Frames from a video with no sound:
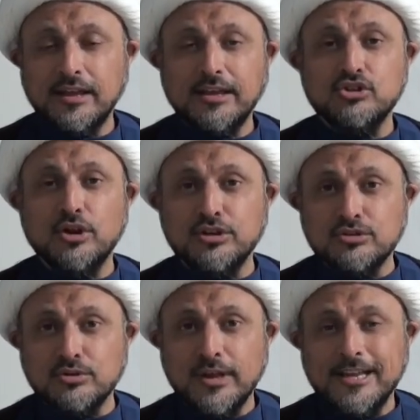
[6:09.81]
He's going
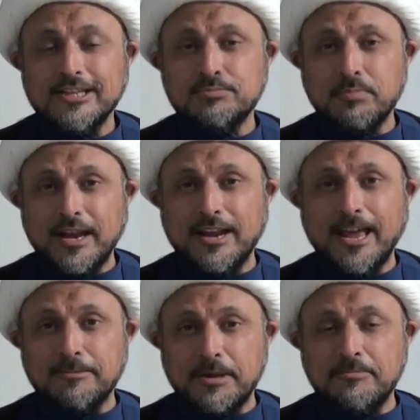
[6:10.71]
to spend
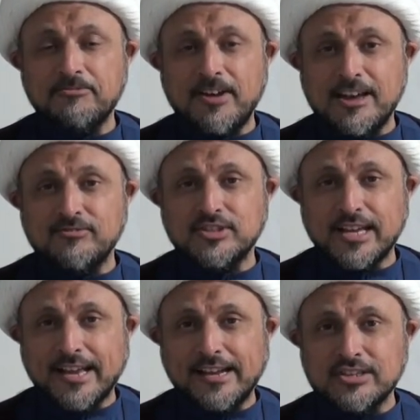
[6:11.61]
like maybe 5
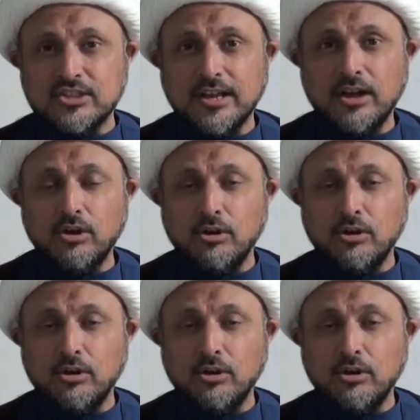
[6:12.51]
seconds